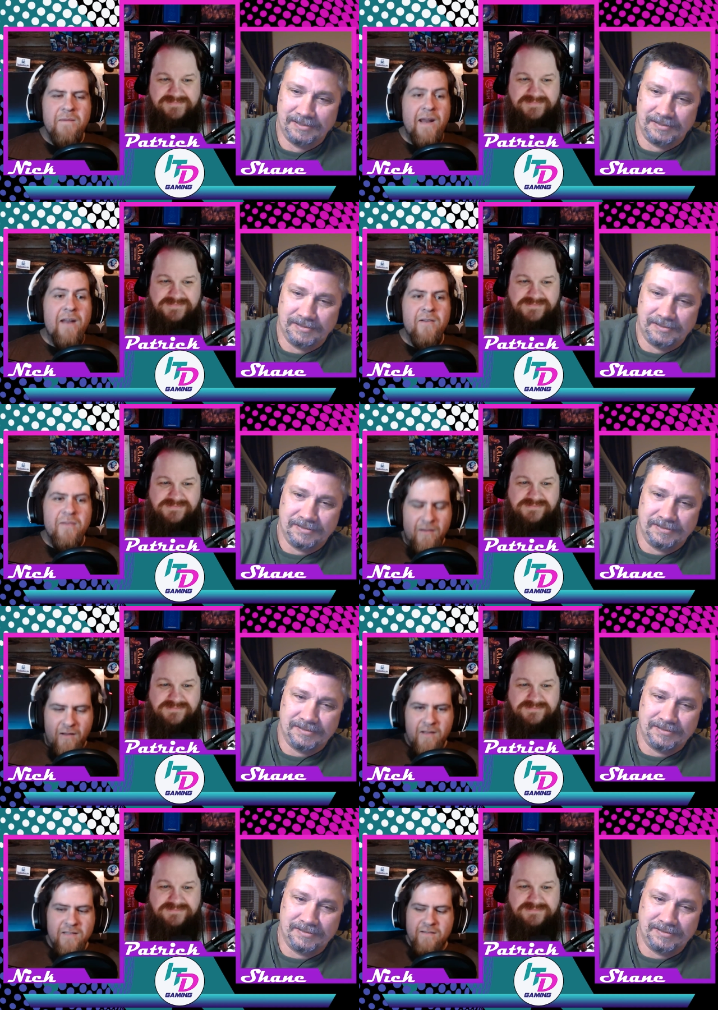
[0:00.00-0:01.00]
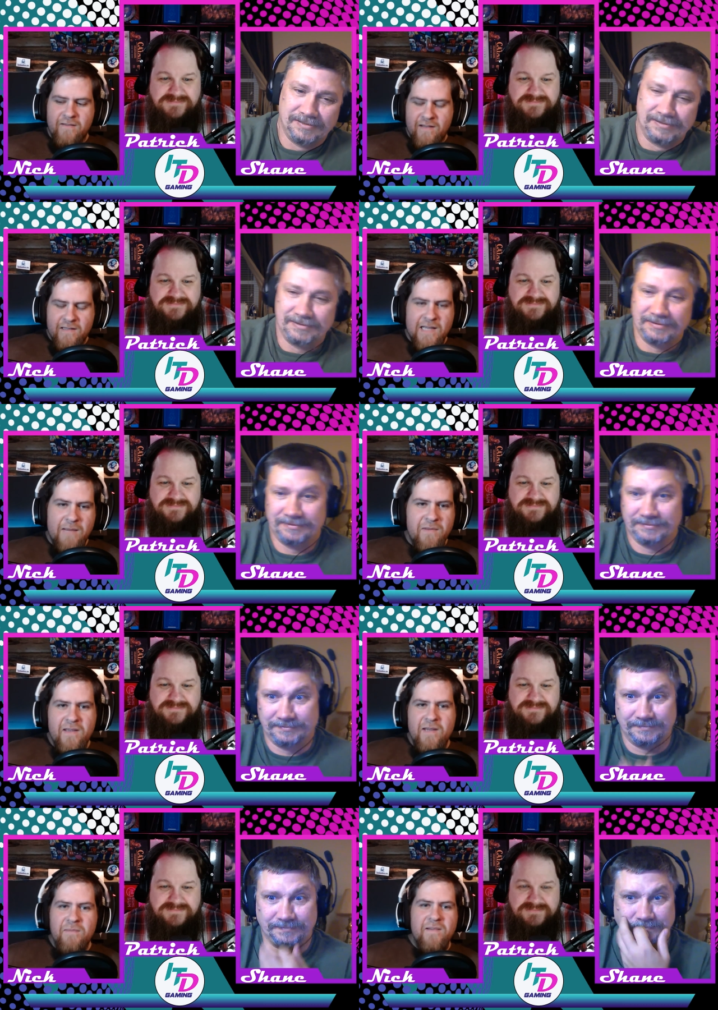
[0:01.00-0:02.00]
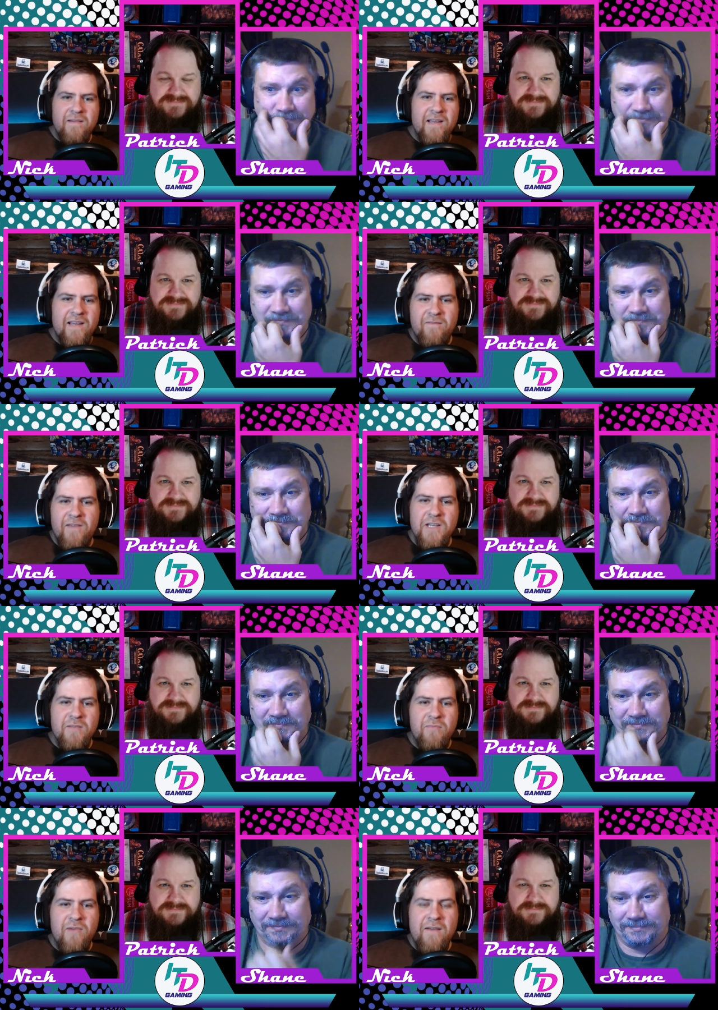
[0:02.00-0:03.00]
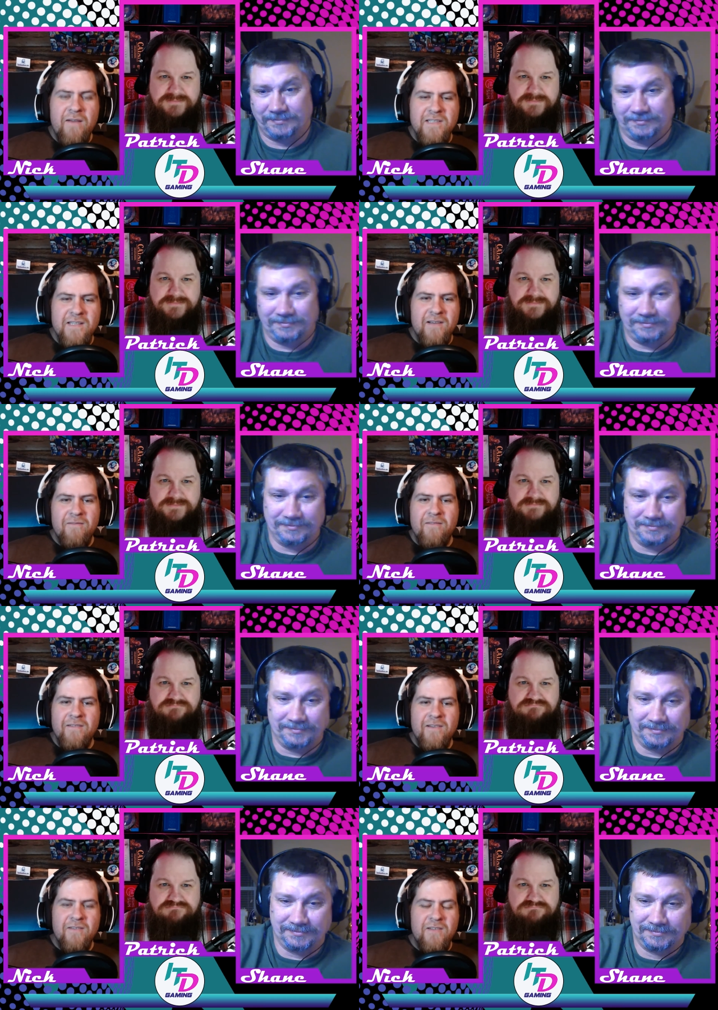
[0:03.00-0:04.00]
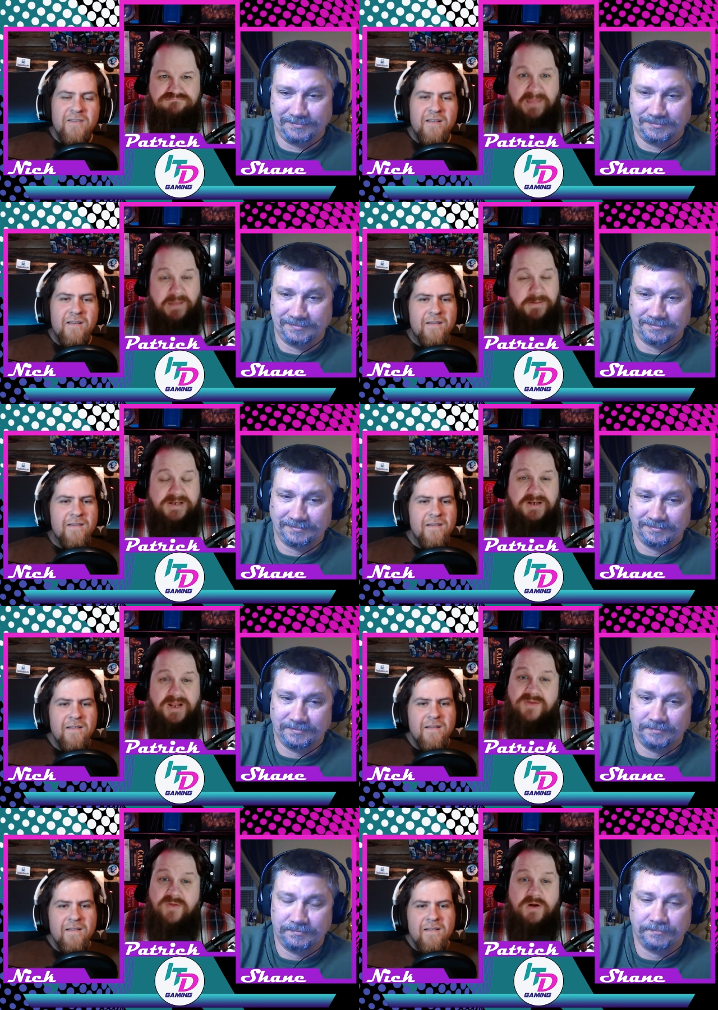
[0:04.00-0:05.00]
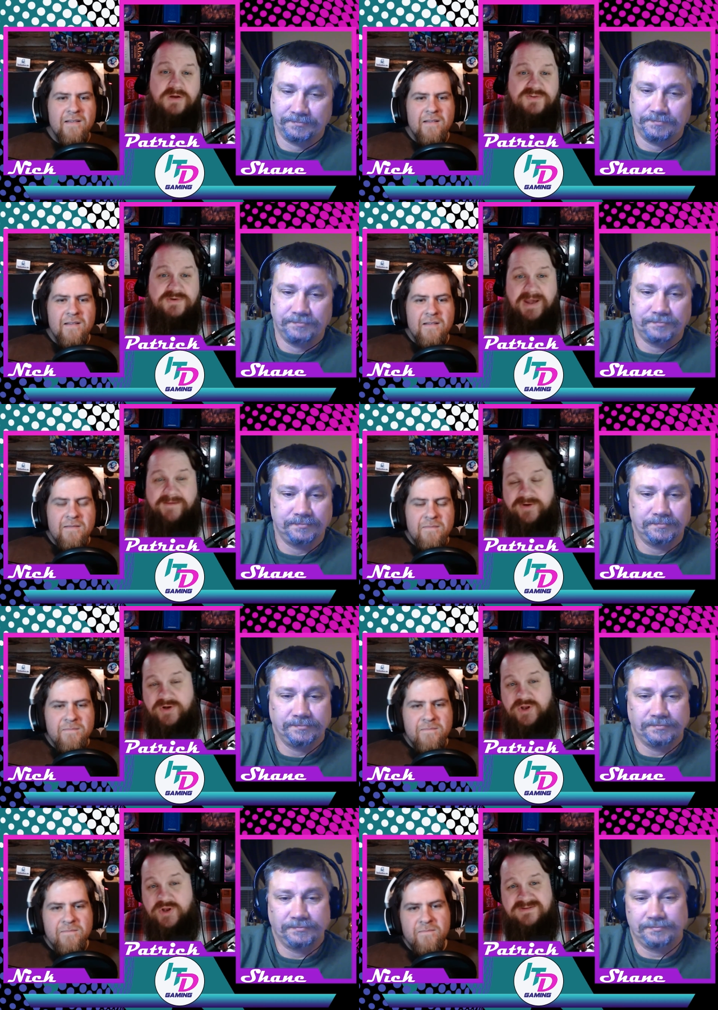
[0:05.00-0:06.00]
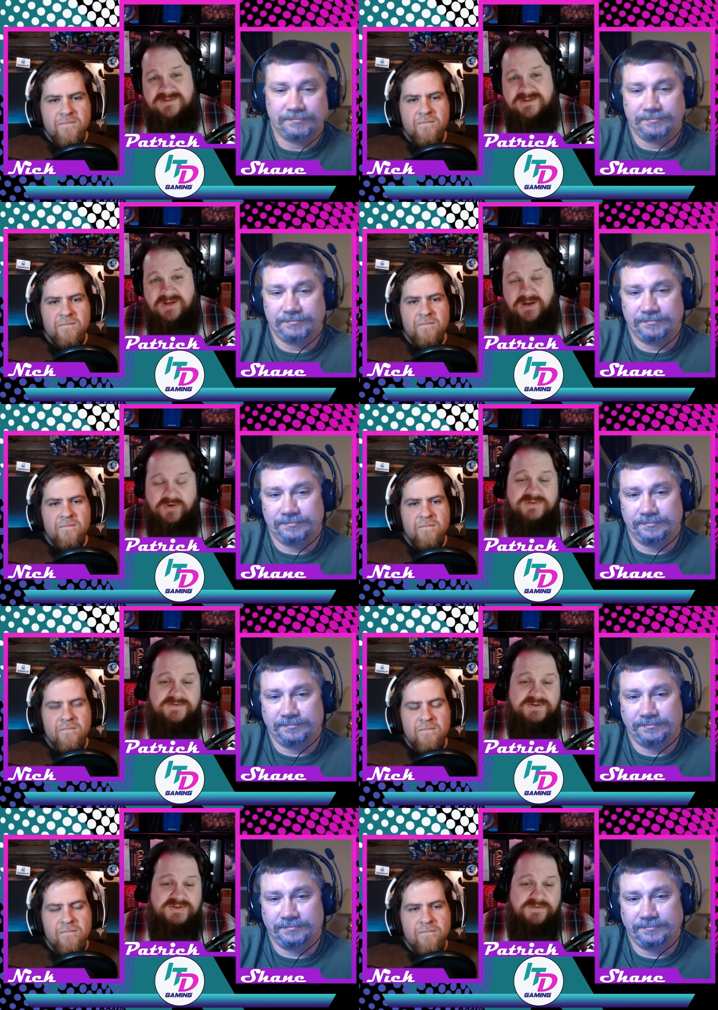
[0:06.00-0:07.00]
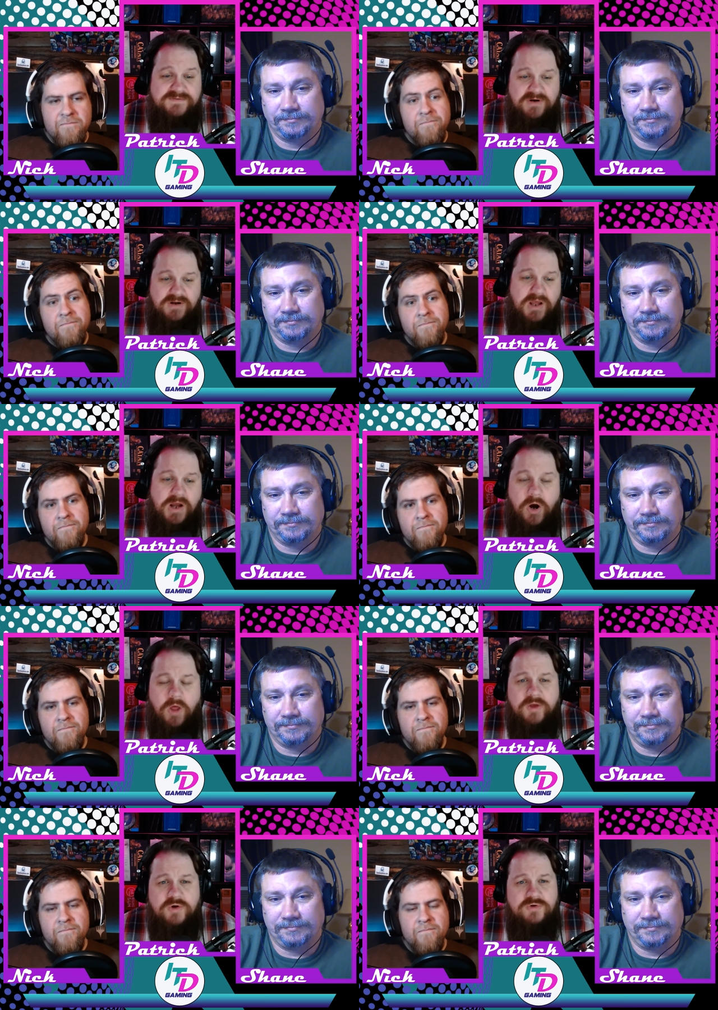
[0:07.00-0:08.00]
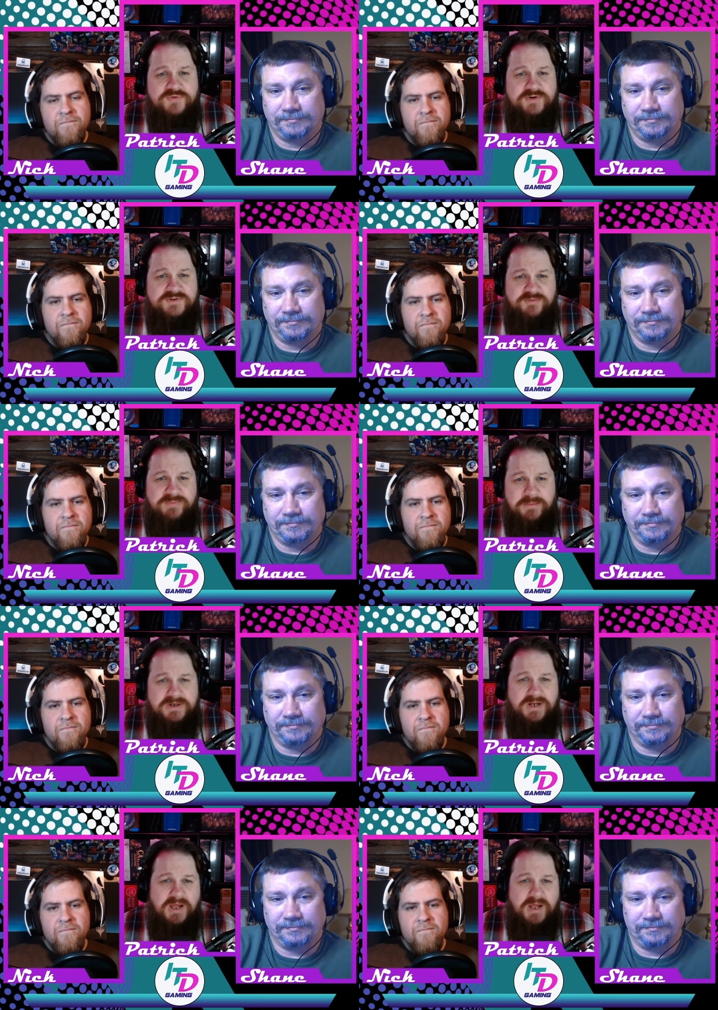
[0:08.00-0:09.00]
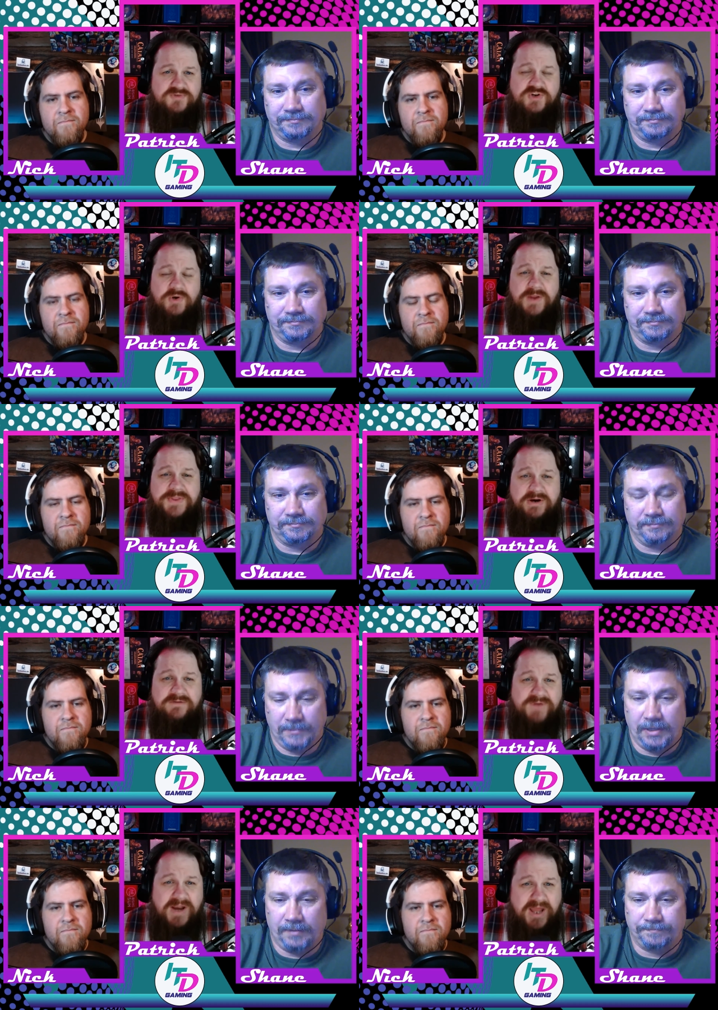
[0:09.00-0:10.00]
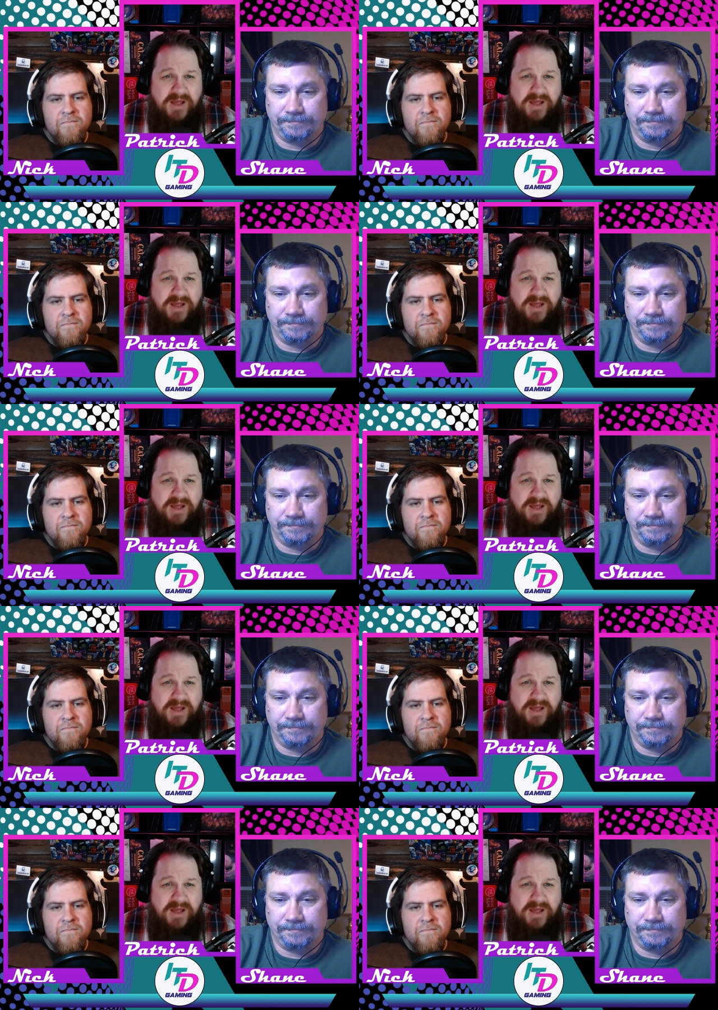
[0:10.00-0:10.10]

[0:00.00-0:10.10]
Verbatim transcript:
Speaker 1: I mean, I don't know the laws on that type of thing, but like invasion of privacy there, don't you
Speaker 2: think? I mean, as long as you have your cookies and as long as you have your stuff turned, uh, all the Google searches are public knowledge. You can go out there and find